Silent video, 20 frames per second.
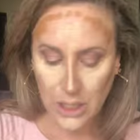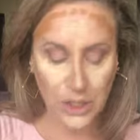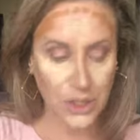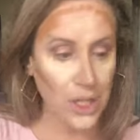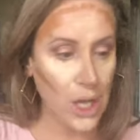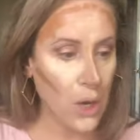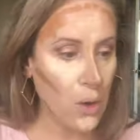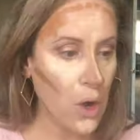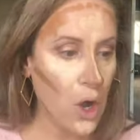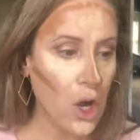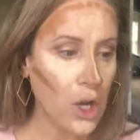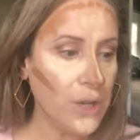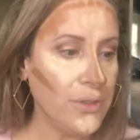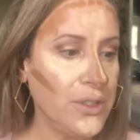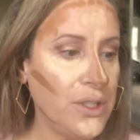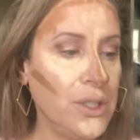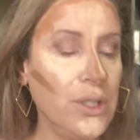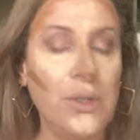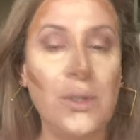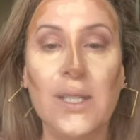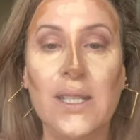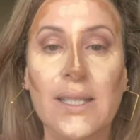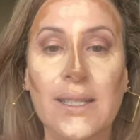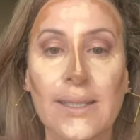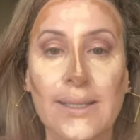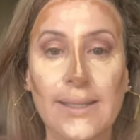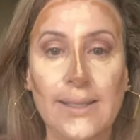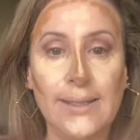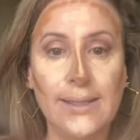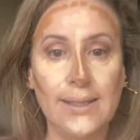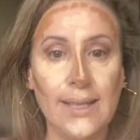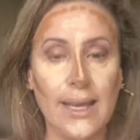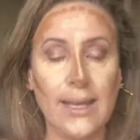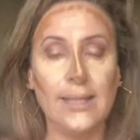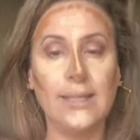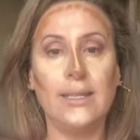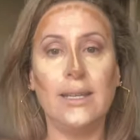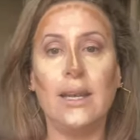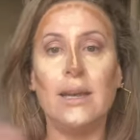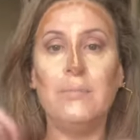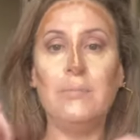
so all you have to do is send